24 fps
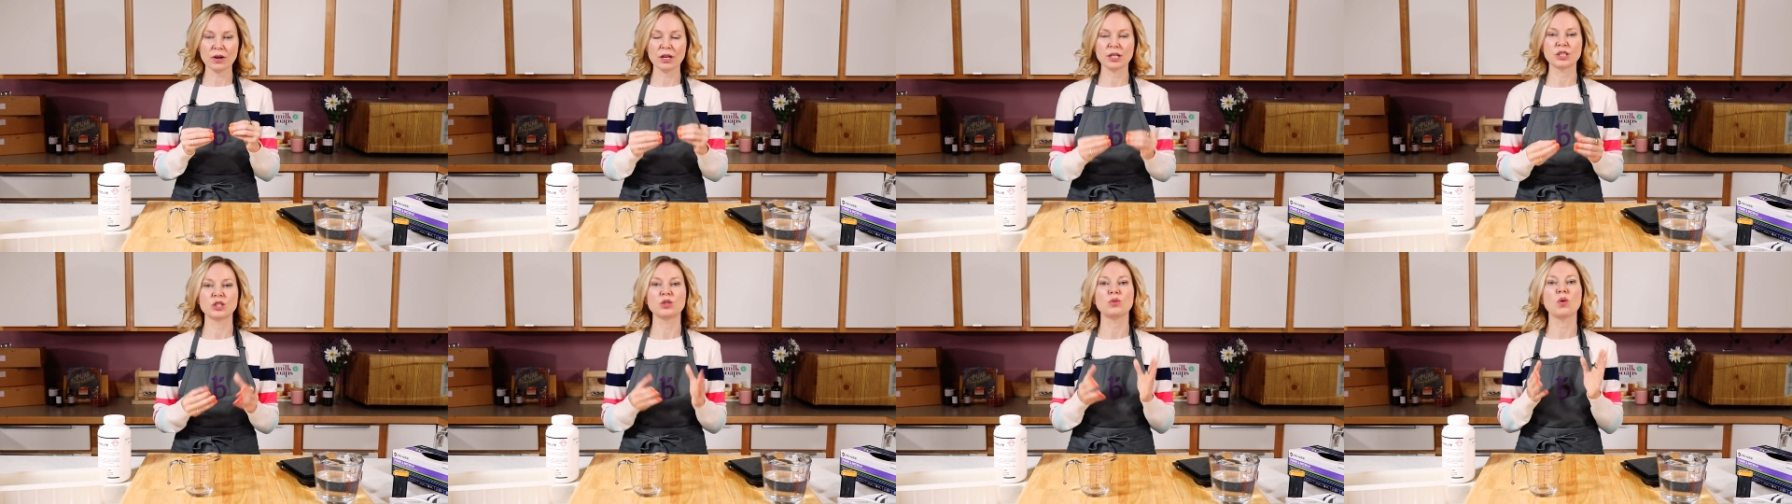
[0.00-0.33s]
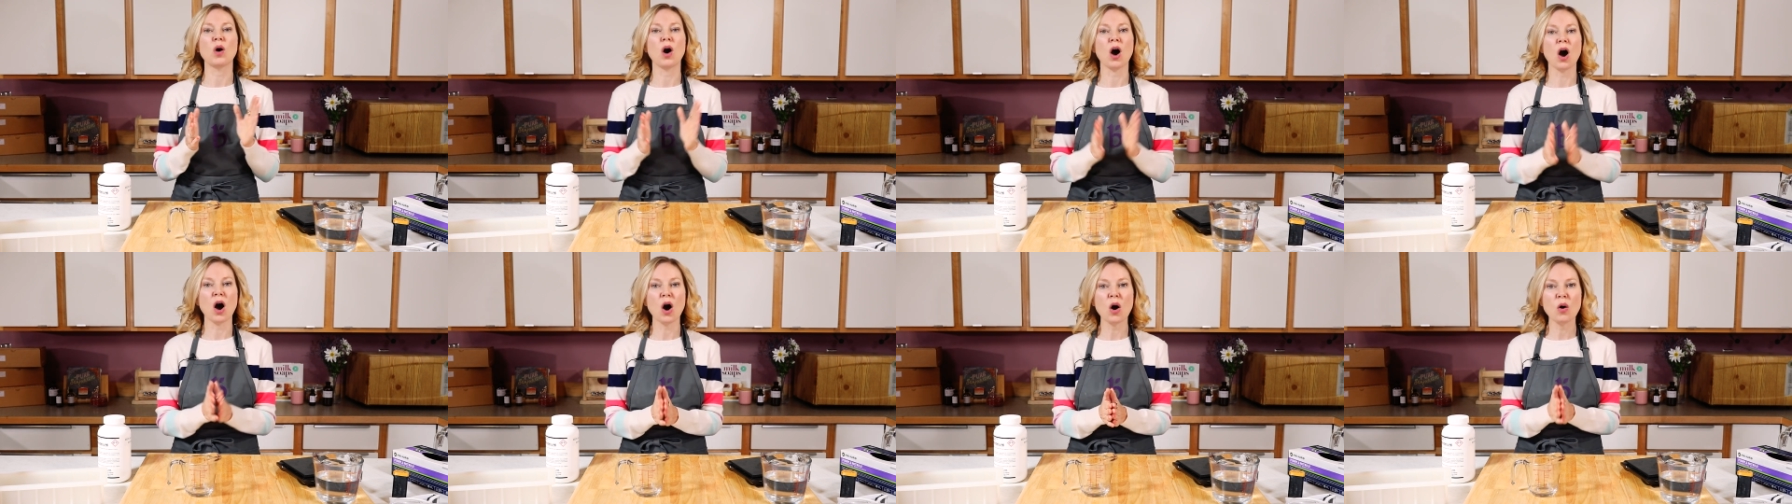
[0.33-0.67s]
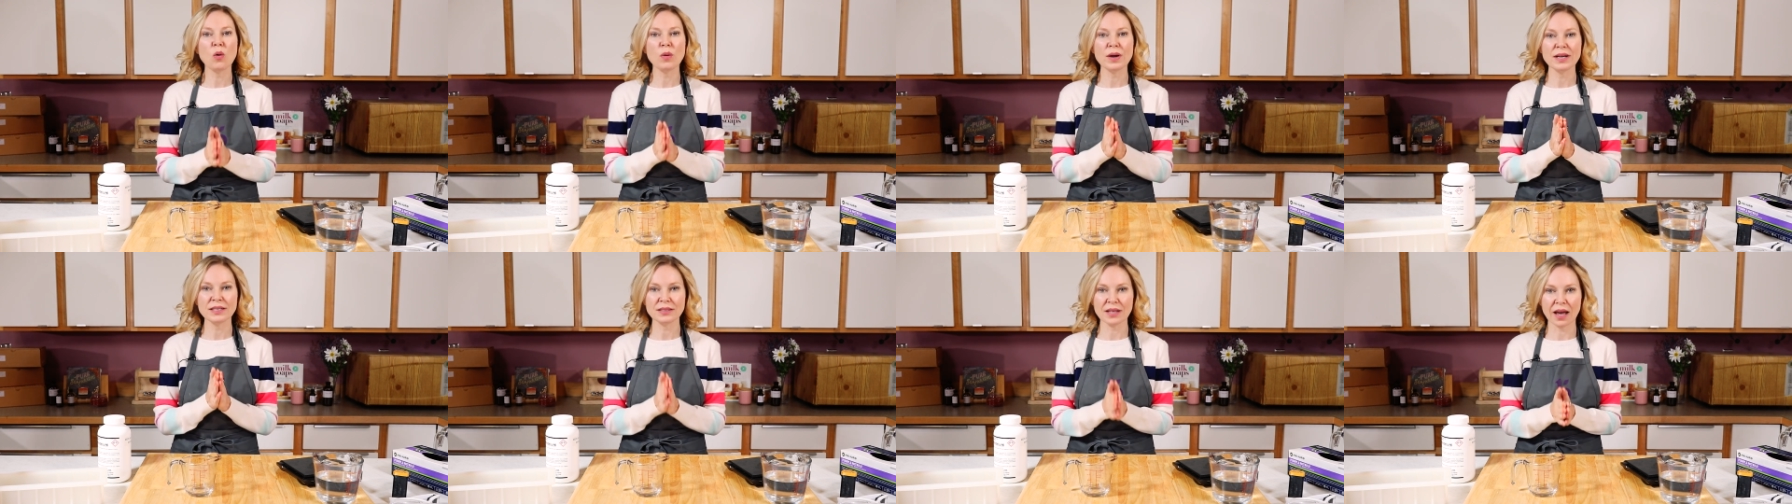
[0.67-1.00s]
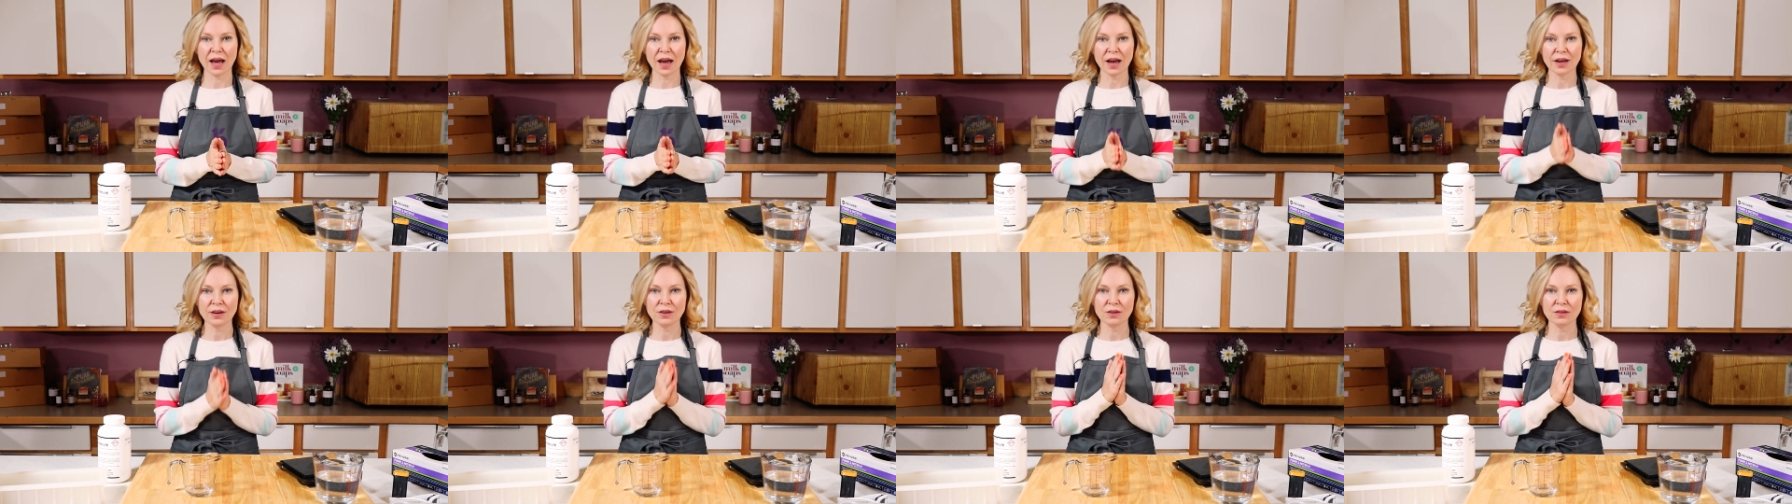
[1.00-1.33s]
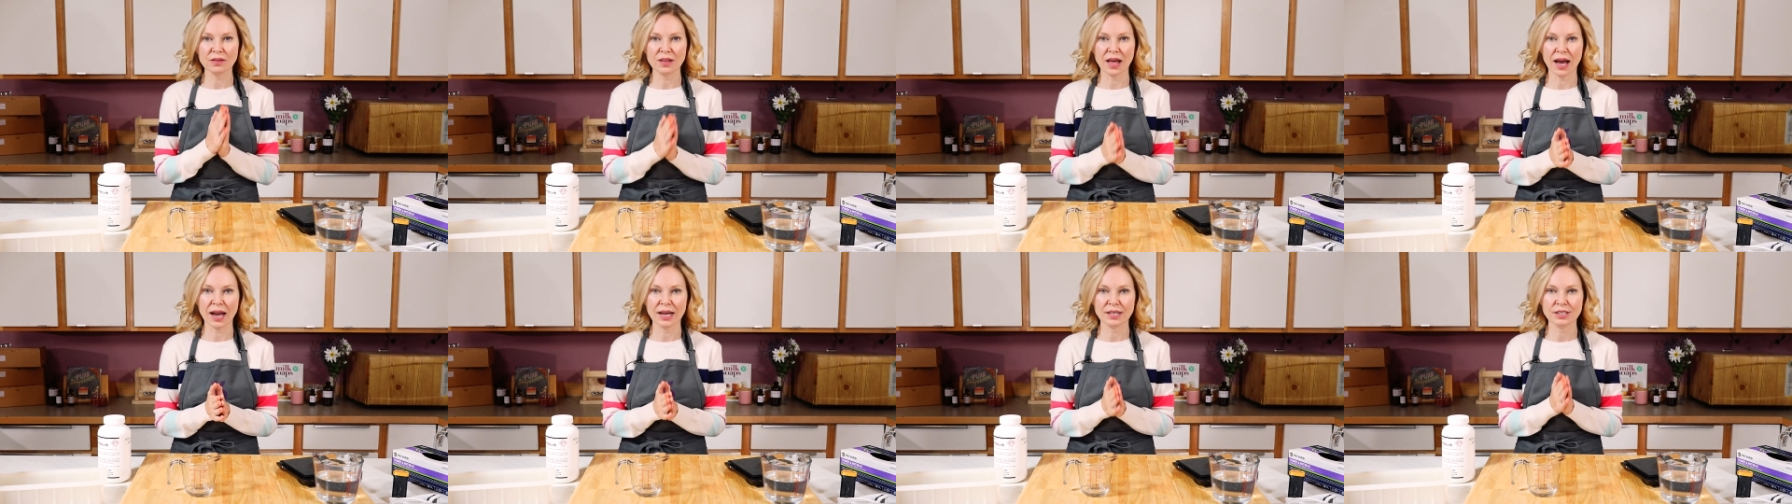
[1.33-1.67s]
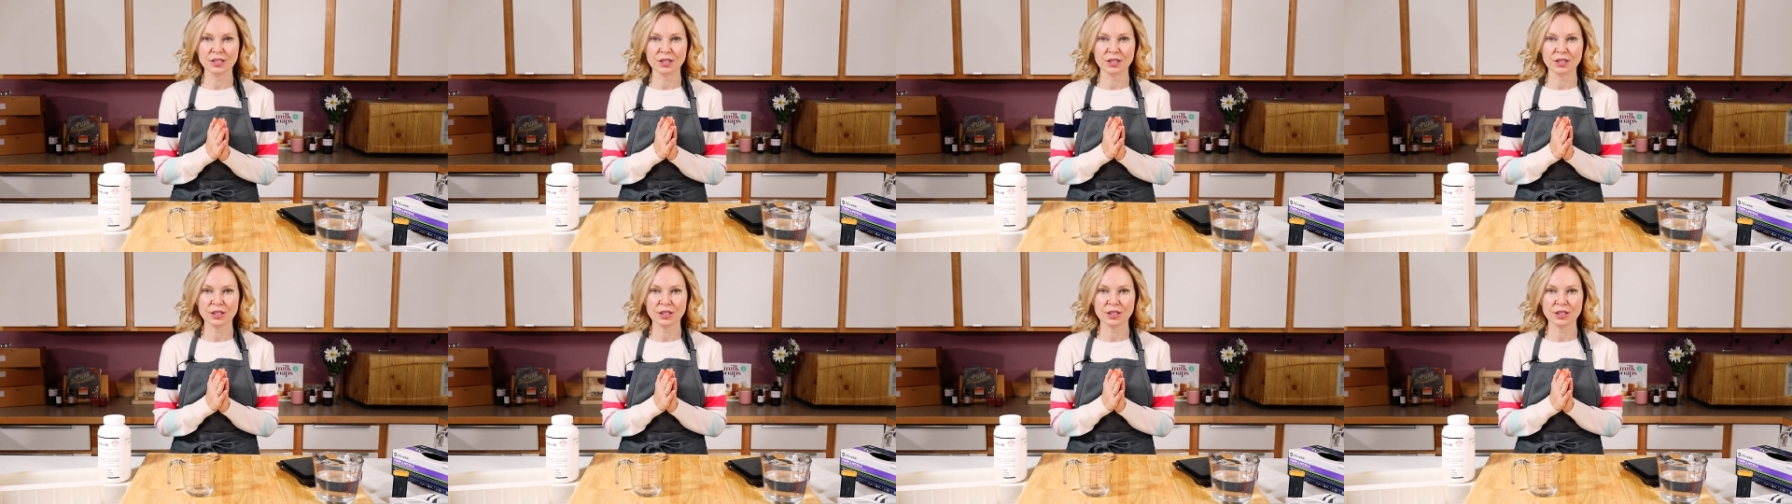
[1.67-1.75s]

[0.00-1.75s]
is you always add your lye